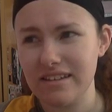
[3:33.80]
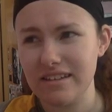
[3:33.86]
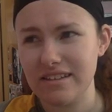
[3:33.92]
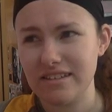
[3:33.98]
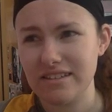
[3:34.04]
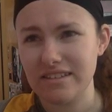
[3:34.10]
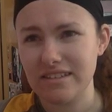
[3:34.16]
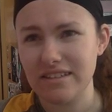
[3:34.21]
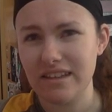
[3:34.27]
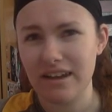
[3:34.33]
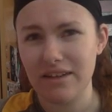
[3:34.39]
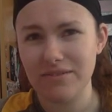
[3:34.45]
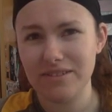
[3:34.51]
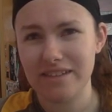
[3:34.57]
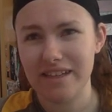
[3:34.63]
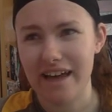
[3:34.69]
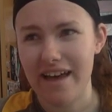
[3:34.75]
let's see, that
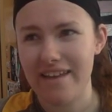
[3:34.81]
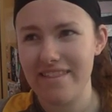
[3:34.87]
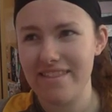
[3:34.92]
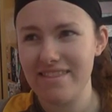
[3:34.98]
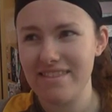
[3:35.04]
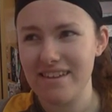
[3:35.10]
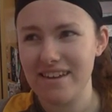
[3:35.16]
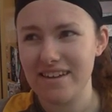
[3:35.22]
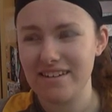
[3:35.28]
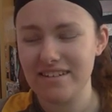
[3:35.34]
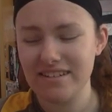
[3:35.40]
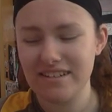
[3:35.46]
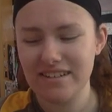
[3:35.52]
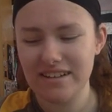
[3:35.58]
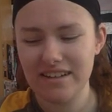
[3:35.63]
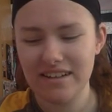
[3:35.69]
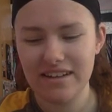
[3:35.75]
was that. And then
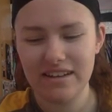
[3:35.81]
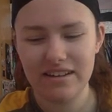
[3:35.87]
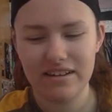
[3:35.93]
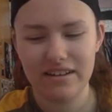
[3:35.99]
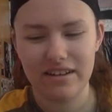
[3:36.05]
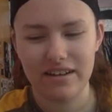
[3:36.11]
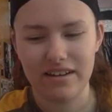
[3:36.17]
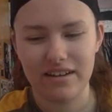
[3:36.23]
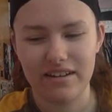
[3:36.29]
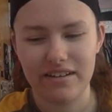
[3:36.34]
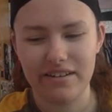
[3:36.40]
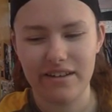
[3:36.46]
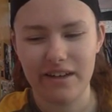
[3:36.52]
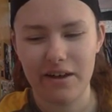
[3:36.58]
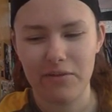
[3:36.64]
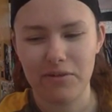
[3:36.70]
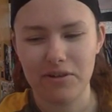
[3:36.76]

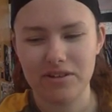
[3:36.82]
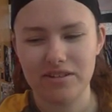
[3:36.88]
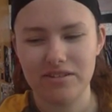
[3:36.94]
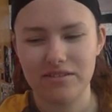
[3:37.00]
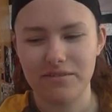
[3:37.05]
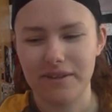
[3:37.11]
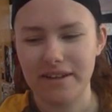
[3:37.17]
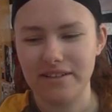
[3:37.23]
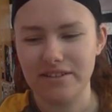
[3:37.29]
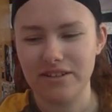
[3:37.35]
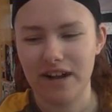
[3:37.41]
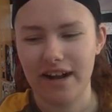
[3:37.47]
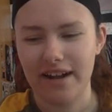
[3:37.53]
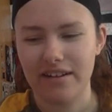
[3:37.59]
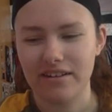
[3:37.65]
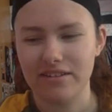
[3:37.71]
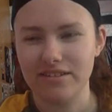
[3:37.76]
I worked at the
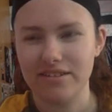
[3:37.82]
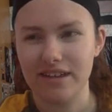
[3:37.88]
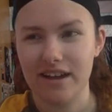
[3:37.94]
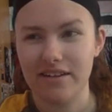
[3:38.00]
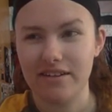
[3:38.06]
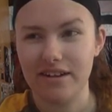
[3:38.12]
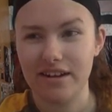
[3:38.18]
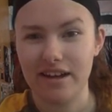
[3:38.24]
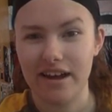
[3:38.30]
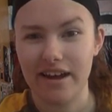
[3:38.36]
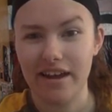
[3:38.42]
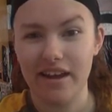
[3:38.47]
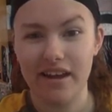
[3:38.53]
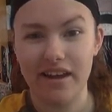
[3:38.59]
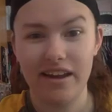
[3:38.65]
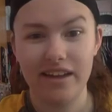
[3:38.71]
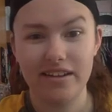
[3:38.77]
racetrack on Saturday
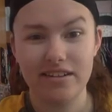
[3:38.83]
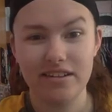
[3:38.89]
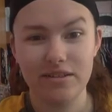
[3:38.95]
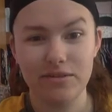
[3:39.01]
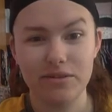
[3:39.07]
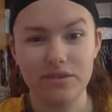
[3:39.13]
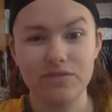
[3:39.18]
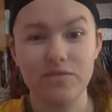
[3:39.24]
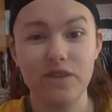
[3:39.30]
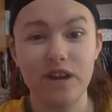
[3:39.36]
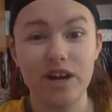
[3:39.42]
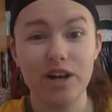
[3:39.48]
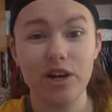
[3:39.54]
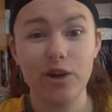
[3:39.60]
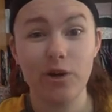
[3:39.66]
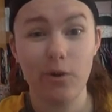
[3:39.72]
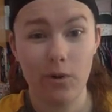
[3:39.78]
night, and it was
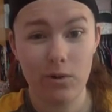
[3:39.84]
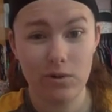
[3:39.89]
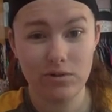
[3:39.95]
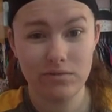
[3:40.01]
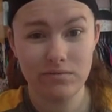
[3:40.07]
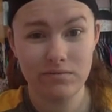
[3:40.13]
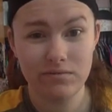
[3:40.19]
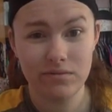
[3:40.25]
very cold,